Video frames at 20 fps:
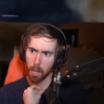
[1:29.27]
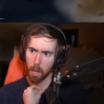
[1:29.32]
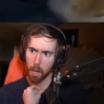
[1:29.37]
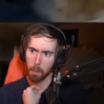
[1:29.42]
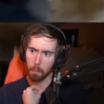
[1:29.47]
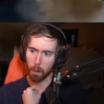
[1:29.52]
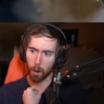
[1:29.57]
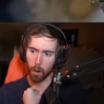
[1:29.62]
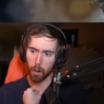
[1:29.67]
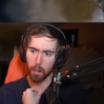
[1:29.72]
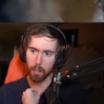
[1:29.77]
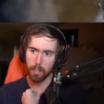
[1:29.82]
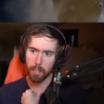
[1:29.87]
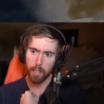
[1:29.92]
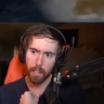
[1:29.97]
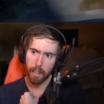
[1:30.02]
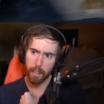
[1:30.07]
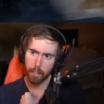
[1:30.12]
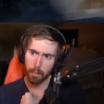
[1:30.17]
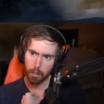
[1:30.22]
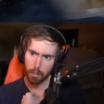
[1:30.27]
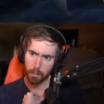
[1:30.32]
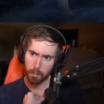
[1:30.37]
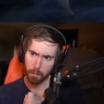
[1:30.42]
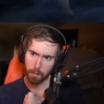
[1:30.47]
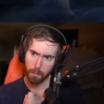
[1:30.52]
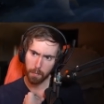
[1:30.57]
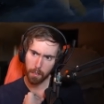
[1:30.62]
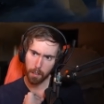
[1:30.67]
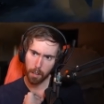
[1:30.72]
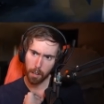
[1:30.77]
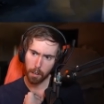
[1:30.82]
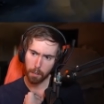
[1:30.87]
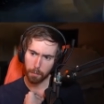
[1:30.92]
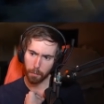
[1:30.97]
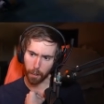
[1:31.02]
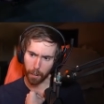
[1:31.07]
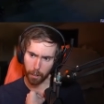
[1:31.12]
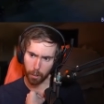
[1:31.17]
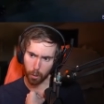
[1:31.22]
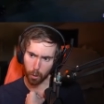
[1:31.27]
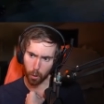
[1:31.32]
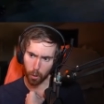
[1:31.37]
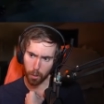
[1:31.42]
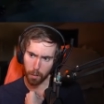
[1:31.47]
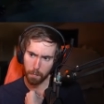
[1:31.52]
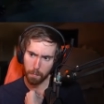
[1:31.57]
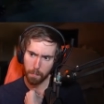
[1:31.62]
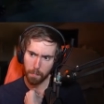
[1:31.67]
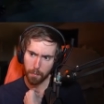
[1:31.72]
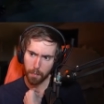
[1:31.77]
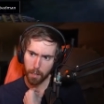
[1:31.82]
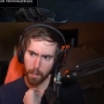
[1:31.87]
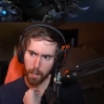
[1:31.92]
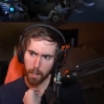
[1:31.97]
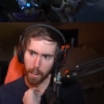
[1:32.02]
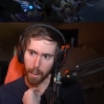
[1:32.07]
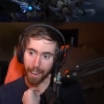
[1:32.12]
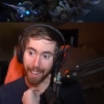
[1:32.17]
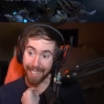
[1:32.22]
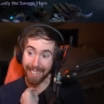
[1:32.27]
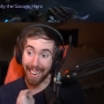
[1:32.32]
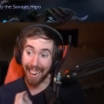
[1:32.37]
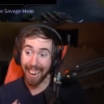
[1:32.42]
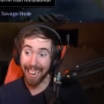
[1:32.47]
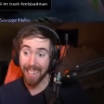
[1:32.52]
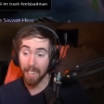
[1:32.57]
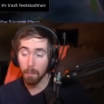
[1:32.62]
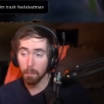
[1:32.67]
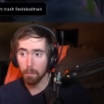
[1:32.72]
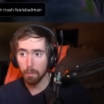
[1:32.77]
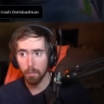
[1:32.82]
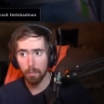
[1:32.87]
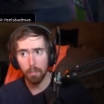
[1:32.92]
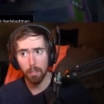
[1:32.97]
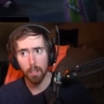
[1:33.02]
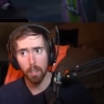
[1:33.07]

Mara DH, Fire Ward, Aganims.